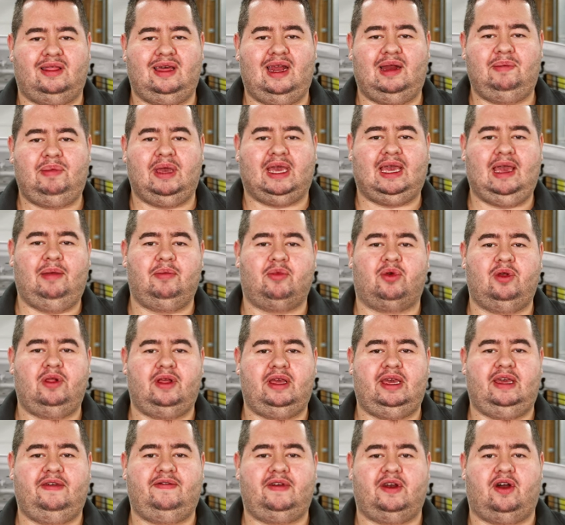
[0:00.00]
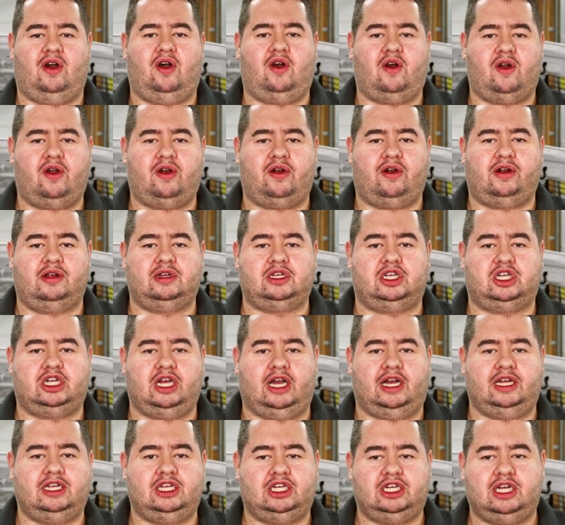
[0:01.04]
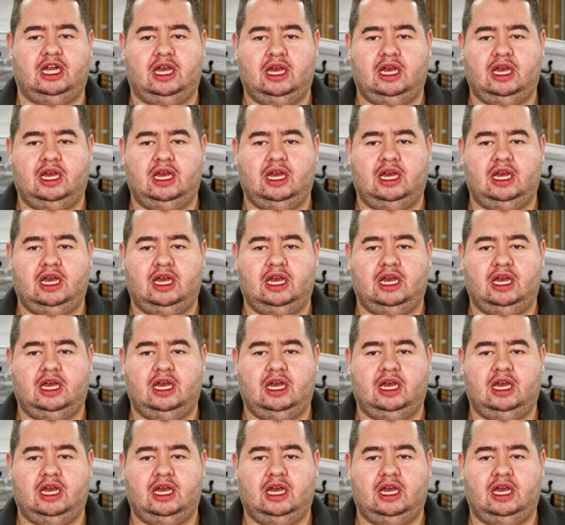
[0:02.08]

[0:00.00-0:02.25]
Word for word: Then it became really even harder to judge.